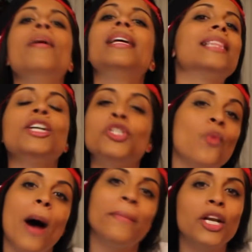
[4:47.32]
many things
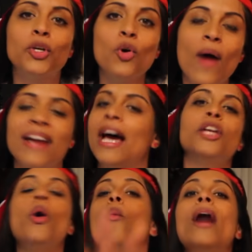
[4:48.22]
you want me to do right now?
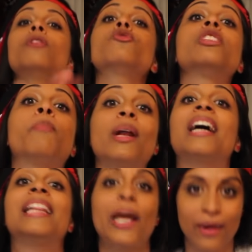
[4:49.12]
You know, why don't you just put
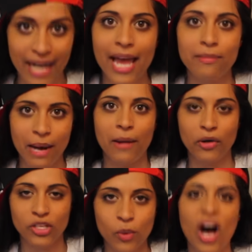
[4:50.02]
a clarinet clarinet in my
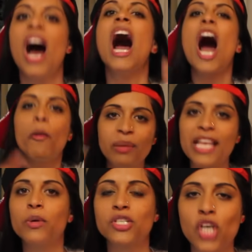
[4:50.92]
mouth as well. I'll
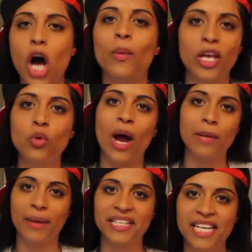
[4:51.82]
play you a song while you
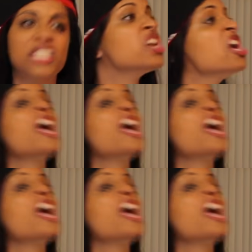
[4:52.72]
whiten my teeth.